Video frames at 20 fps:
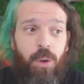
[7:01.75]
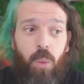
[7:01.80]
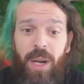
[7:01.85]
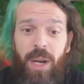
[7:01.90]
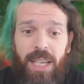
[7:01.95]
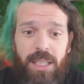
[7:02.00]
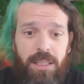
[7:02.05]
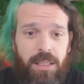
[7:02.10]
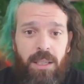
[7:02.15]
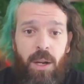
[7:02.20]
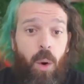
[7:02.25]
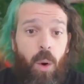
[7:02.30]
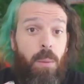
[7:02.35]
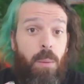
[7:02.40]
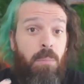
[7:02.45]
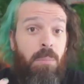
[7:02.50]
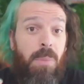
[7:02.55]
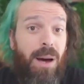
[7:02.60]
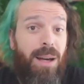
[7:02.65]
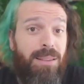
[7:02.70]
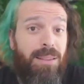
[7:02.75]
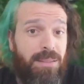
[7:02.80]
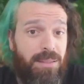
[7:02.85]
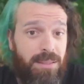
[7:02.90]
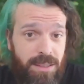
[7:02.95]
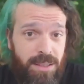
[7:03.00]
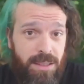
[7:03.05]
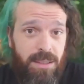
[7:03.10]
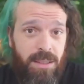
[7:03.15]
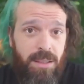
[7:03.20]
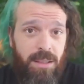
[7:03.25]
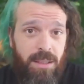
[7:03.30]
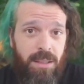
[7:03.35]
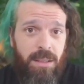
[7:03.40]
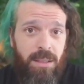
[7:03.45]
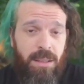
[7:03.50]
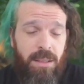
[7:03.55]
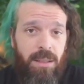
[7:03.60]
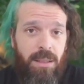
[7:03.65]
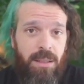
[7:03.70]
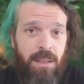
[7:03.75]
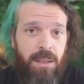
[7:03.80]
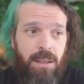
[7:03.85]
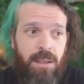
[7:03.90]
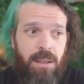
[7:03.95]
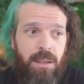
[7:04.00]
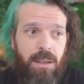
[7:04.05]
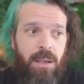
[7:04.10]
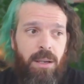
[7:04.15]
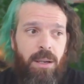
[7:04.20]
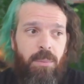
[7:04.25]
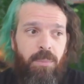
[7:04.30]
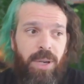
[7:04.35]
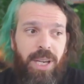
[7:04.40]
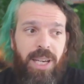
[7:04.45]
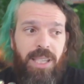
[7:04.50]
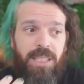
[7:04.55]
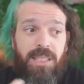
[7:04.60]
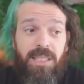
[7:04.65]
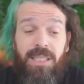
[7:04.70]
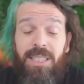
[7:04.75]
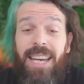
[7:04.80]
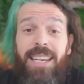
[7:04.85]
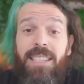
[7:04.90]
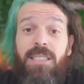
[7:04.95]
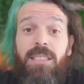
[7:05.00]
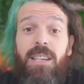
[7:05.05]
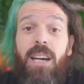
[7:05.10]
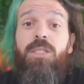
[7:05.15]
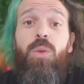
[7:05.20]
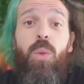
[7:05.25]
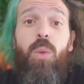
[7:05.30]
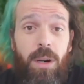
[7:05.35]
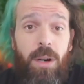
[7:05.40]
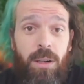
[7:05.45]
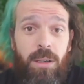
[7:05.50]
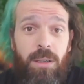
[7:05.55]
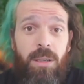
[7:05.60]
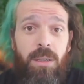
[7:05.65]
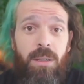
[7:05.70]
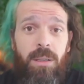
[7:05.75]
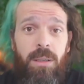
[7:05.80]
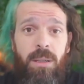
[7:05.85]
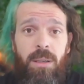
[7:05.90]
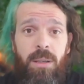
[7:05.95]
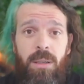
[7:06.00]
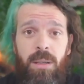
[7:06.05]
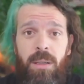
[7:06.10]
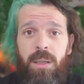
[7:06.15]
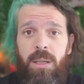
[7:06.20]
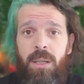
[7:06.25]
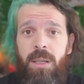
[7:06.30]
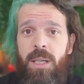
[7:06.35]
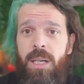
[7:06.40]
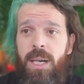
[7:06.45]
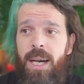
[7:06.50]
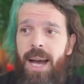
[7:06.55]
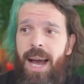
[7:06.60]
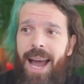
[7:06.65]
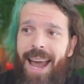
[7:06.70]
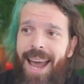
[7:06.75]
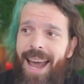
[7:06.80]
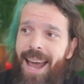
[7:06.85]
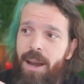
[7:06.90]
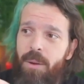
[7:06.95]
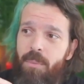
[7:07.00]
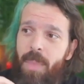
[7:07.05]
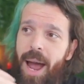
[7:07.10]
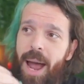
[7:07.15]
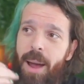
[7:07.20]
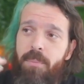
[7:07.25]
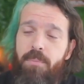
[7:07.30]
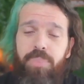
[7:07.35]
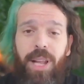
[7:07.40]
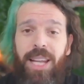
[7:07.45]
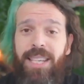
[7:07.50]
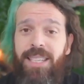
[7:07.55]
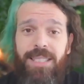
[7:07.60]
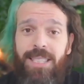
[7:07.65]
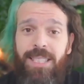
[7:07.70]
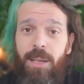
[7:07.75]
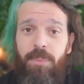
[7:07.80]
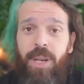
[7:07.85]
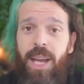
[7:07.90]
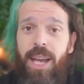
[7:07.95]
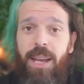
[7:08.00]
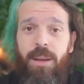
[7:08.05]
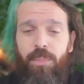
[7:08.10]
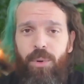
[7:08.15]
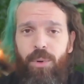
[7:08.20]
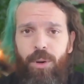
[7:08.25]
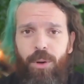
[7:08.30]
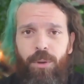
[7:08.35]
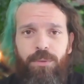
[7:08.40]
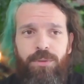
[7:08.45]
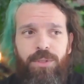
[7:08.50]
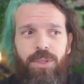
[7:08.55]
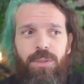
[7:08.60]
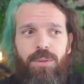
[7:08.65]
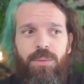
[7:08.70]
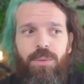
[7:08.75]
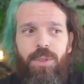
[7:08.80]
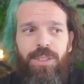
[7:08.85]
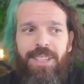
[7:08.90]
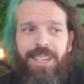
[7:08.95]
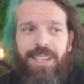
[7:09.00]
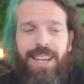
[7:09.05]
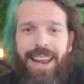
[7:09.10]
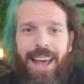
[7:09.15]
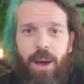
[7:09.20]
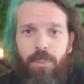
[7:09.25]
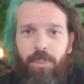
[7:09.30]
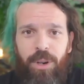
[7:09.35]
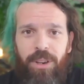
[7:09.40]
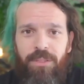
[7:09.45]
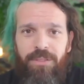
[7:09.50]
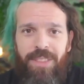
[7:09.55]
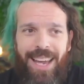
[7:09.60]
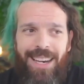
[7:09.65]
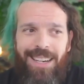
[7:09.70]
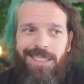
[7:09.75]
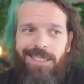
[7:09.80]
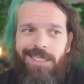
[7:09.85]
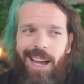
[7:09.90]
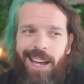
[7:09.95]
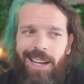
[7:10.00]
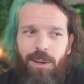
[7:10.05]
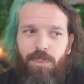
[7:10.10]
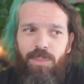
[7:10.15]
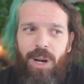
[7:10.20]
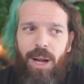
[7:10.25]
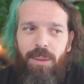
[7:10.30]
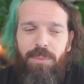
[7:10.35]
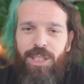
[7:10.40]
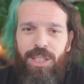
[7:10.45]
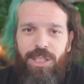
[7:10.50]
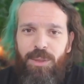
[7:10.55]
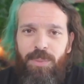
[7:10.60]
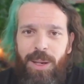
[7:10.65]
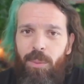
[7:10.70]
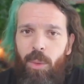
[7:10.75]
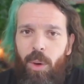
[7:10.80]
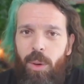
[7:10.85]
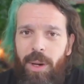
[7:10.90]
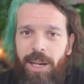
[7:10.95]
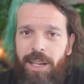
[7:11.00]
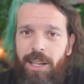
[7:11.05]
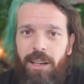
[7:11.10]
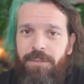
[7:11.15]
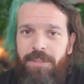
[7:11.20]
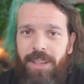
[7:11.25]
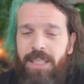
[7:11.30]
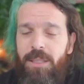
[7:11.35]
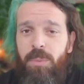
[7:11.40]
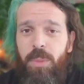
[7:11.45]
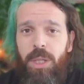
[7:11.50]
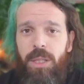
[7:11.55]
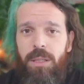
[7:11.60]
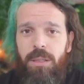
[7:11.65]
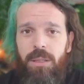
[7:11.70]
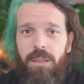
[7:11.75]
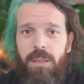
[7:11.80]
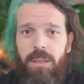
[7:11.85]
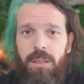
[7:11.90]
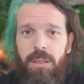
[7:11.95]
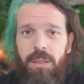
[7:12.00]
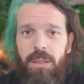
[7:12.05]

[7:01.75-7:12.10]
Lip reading: for weeks or months. Because say it does work and my blended CPA improves. Well, the net output of that is I can probably just spend more money on Facebook.